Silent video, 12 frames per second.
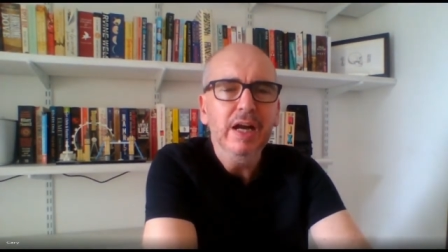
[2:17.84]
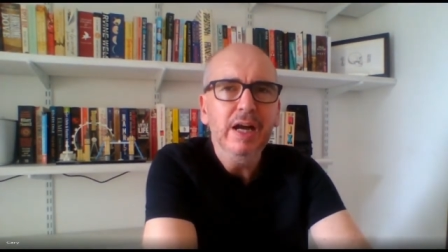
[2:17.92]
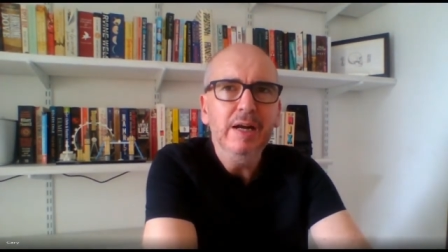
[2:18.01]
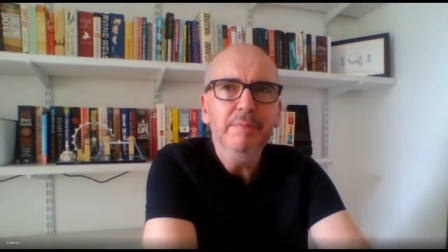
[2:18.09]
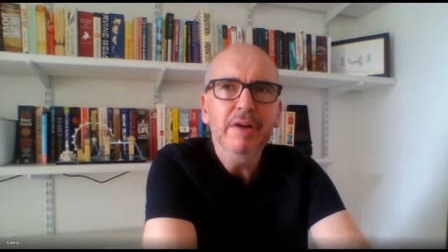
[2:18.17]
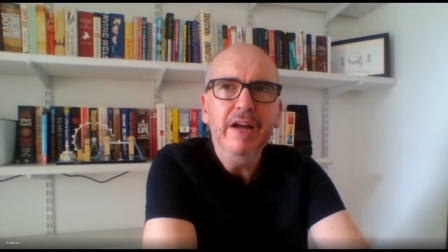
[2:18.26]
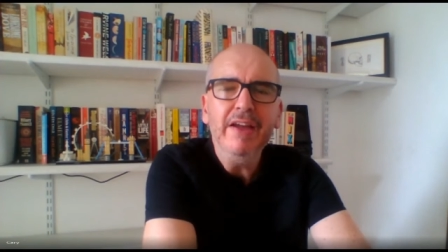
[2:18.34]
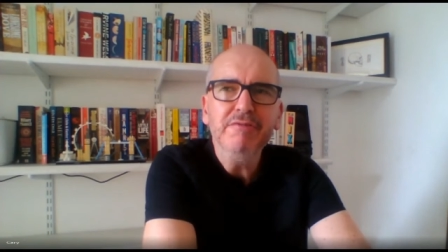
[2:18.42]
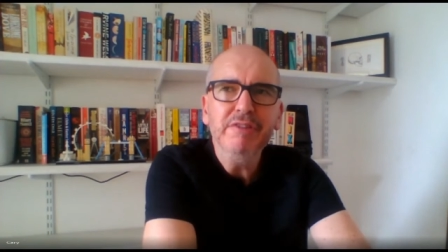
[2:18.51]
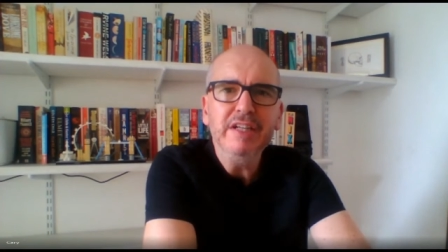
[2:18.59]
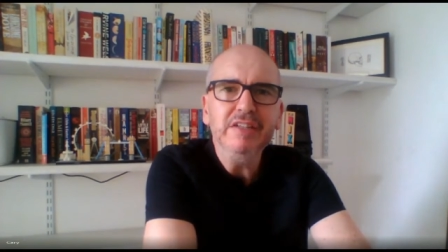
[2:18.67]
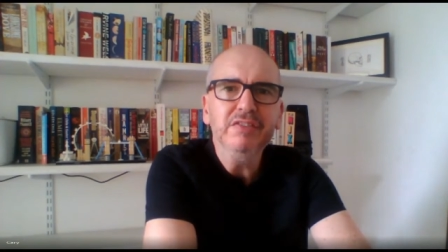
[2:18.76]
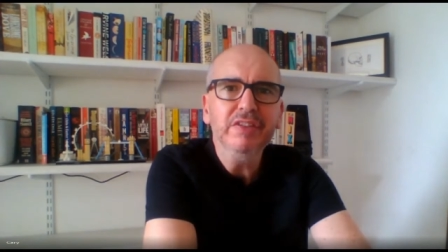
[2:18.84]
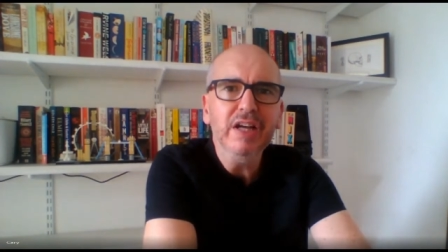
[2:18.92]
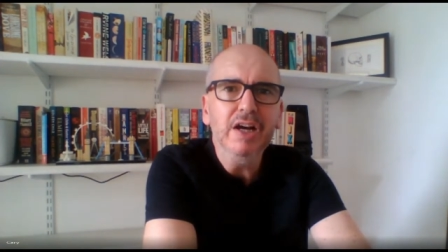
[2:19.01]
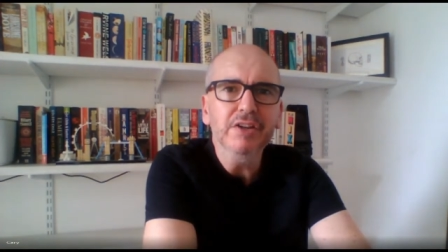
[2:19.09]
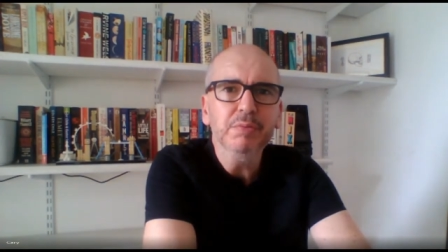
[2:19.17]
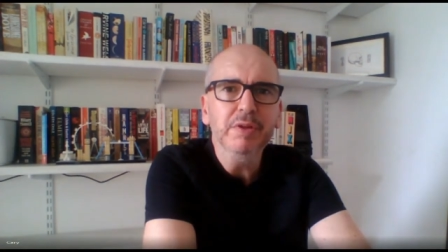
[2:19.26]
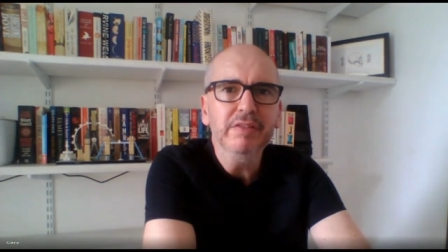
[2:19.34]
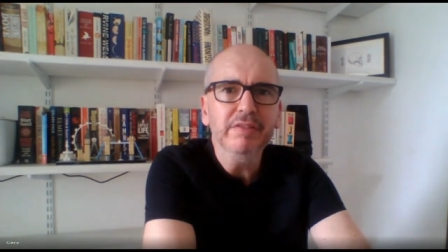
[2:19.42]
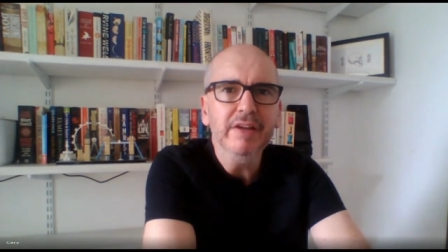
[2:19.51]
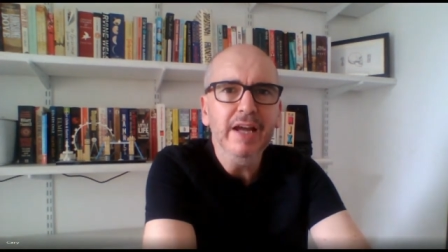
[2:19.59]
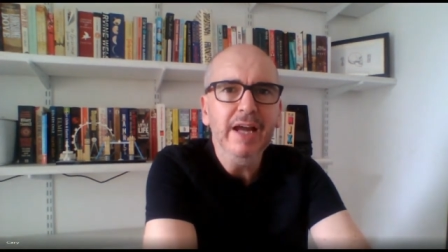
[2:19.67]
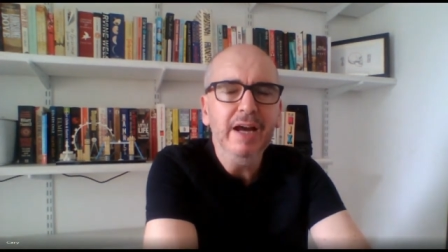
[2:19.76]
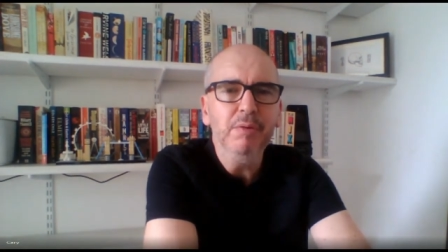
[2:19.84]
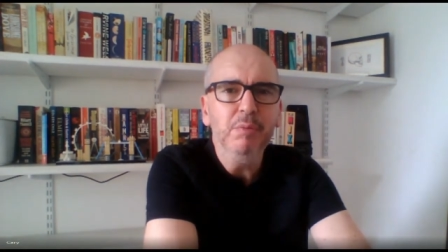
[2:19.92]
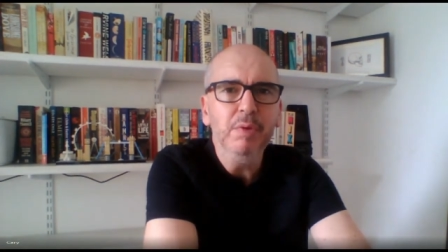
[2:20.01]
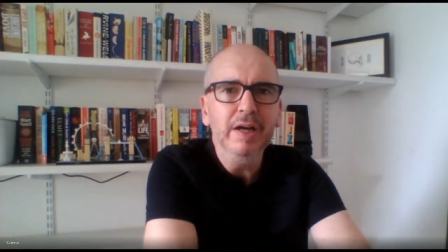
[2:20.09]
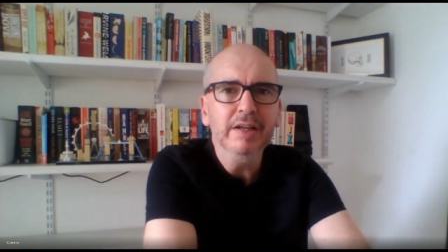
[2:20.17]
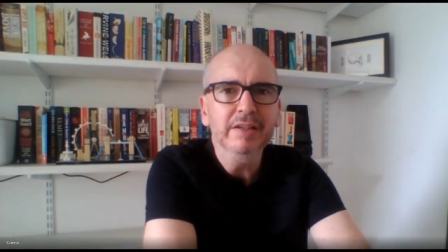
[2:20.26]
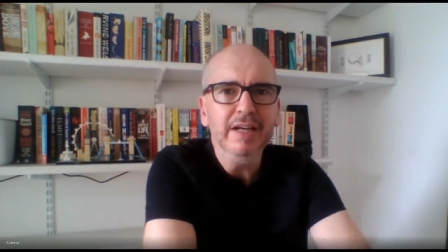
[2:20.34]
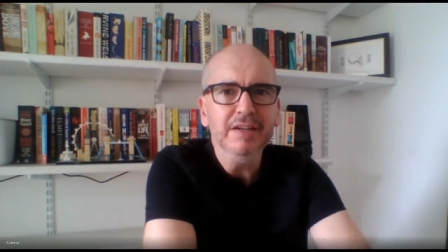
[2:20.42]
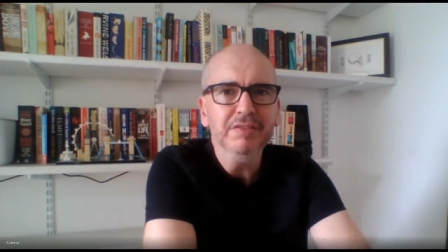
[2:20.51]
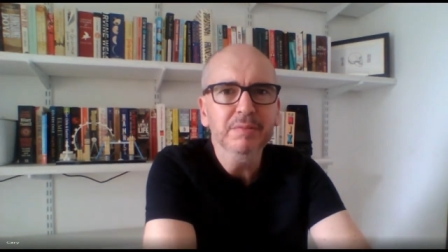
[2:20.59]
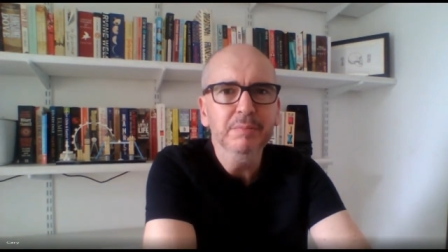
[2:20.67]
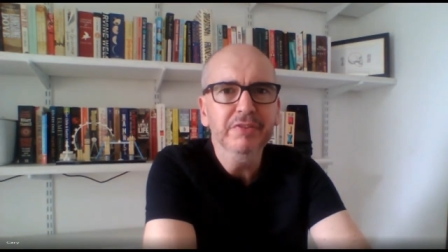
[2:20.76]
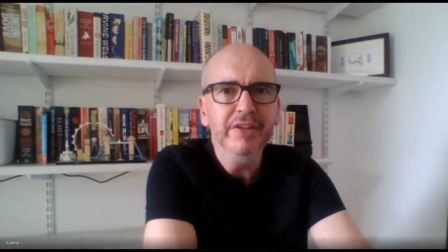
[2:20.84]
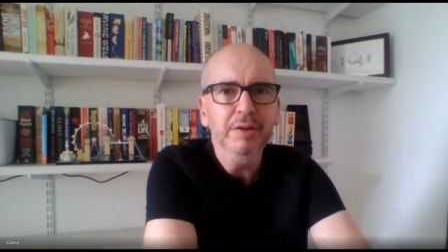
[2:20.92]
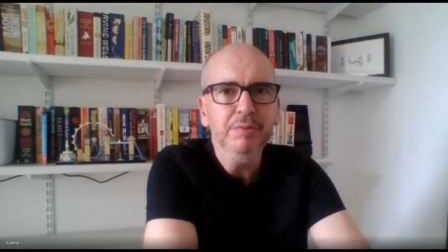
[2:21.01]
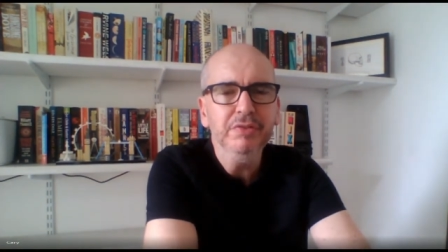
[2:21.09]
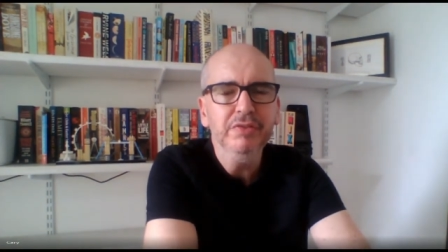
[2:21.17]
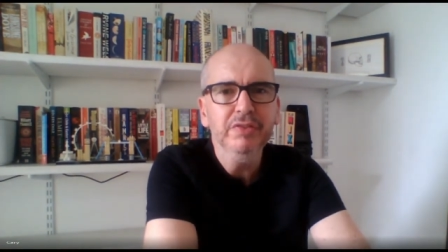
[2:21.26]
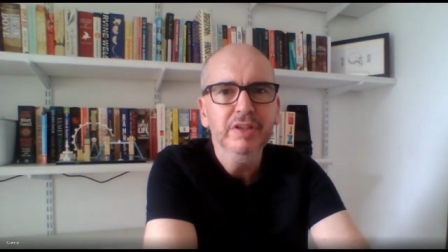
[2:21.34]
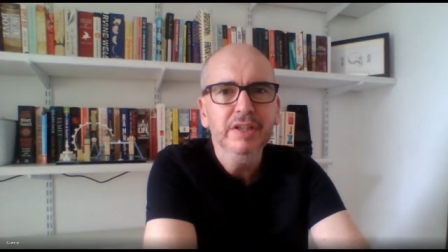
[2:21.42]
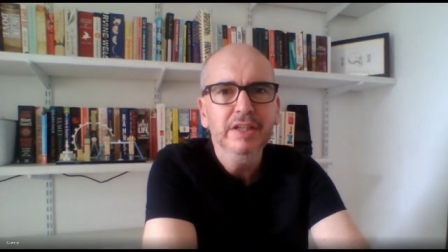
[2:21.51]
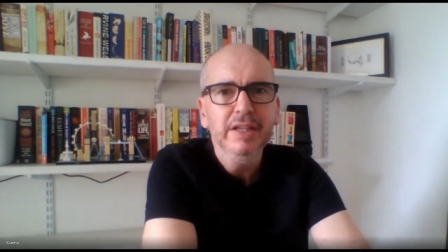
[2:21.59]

Um, and that really starts with how one conducts themselves